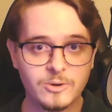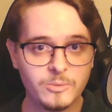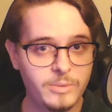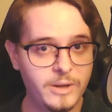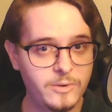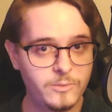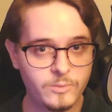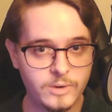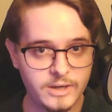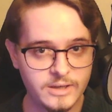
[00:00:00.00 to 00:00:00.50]

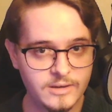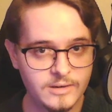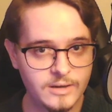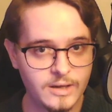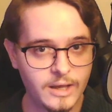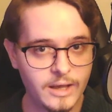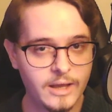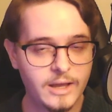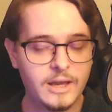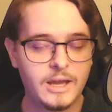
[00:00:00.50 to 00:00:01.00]
been
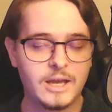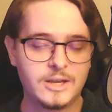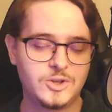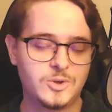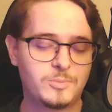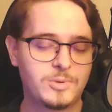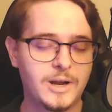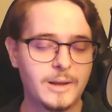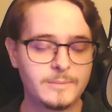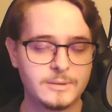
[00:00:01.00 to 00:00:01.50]
written, and you
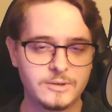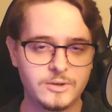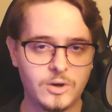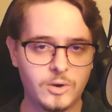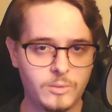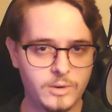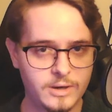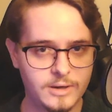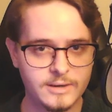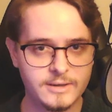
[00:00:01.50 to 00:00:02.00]
probably know
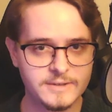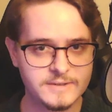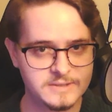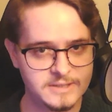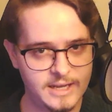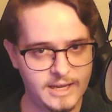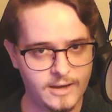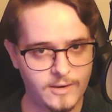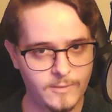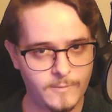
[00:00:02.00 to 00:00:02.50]
what it is
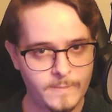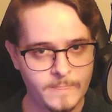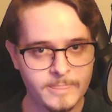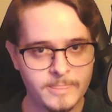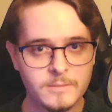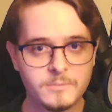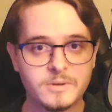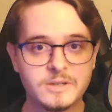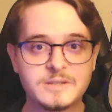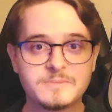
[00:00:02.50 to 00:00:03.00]
now,
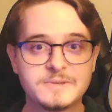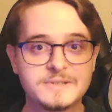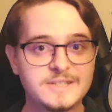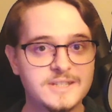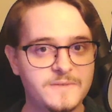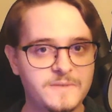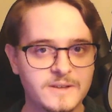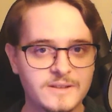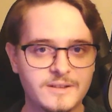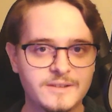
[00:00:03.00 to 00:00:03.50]
but
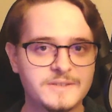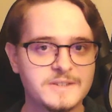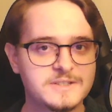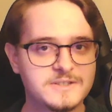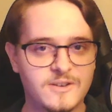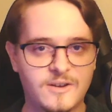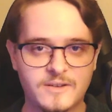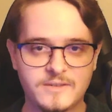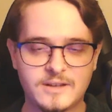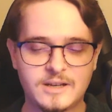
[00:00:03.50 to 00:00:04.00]
specifically the
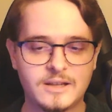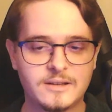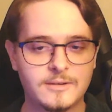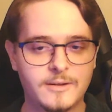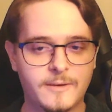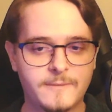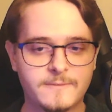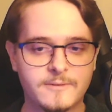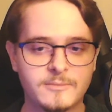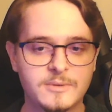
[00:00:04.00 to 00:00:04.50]
song that I
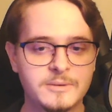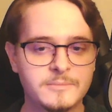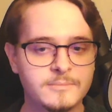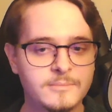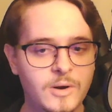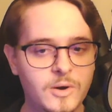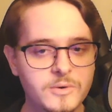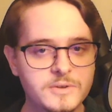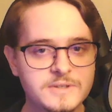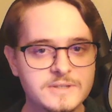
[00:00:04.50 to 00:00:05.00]
love from it
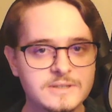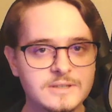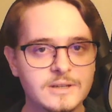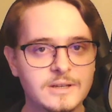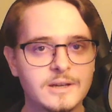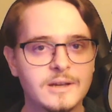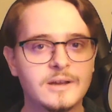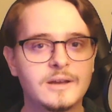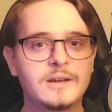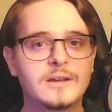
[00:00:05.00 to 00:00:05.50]
most,
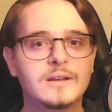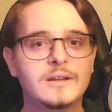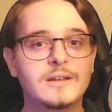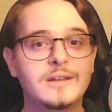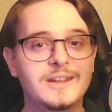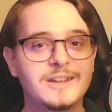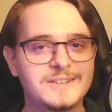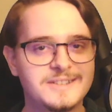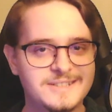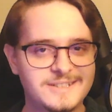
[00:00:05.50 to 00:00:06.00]

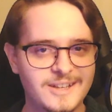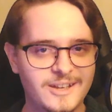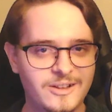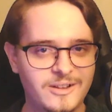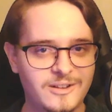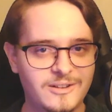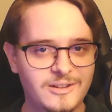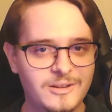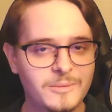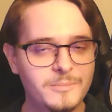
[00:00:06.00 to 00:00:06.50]

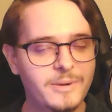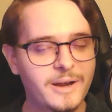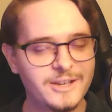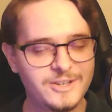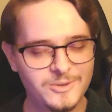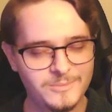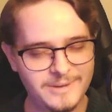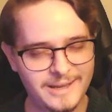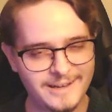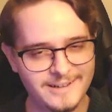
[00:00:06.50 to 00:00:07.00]
Instill by
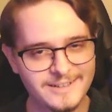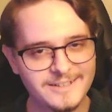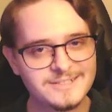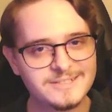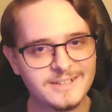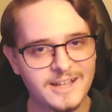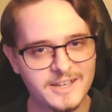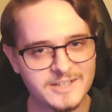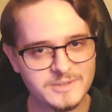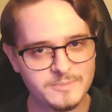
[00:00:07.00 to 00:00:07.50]
Humanity's
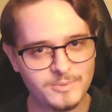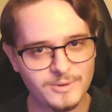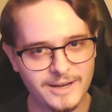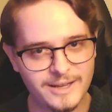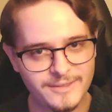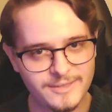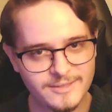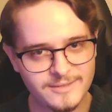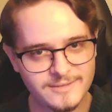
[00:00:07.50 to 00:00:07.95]
Last Breath.